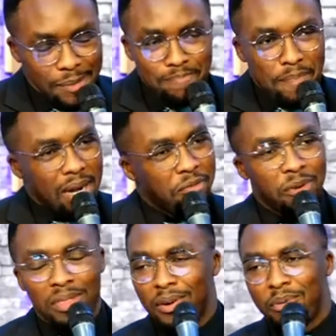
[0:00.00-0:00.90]
but for
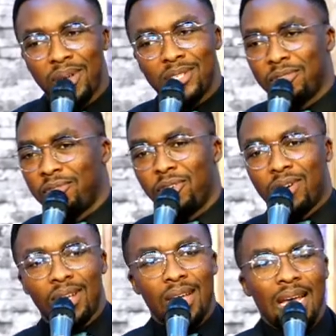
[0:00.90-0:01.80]
the grace of God.
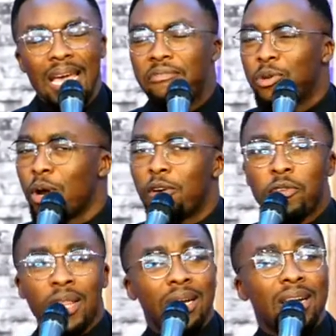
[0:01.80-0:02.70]
If it were not for
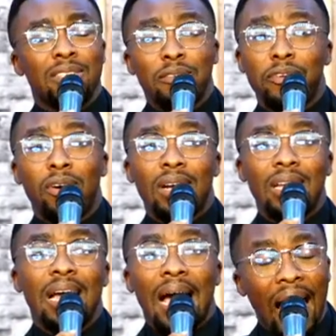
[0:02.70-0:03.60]
the grace of God,
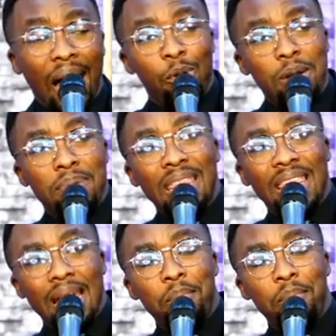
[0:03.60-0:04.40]
I would be them